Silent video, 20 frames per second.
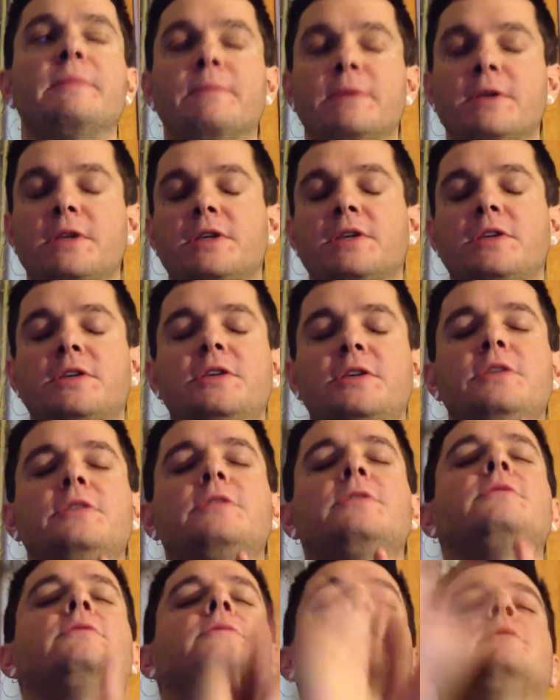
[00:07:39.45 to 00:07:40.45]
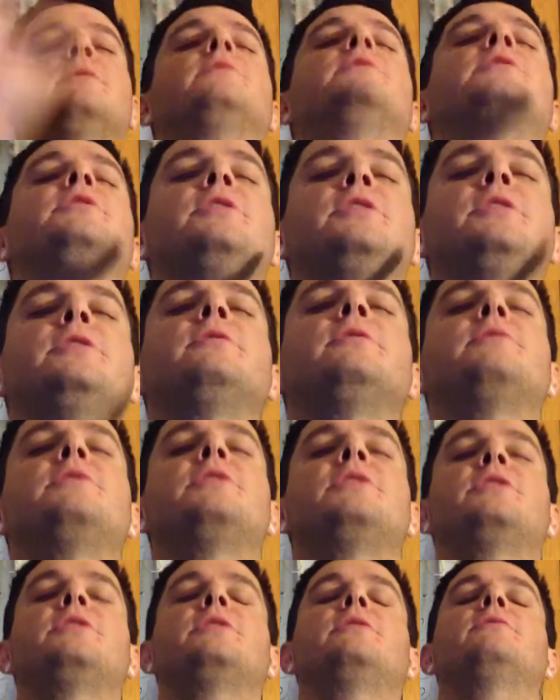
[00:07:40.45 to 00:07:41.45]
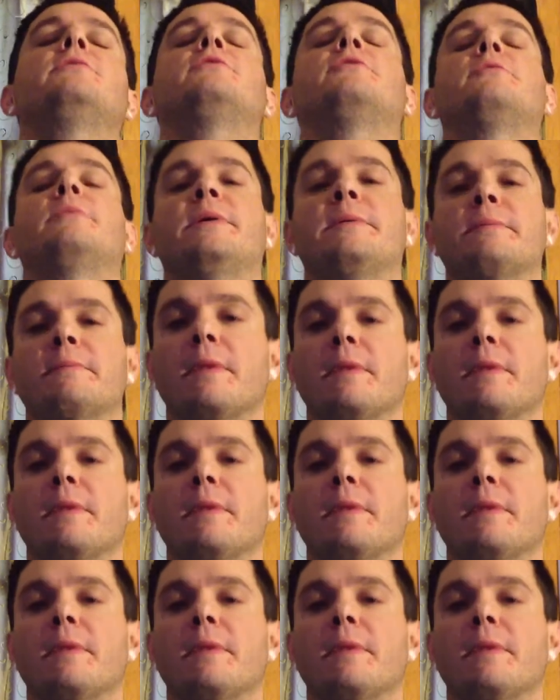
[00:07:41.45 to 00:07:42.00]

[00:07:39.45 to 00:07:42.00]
Huge, huge, huge for me.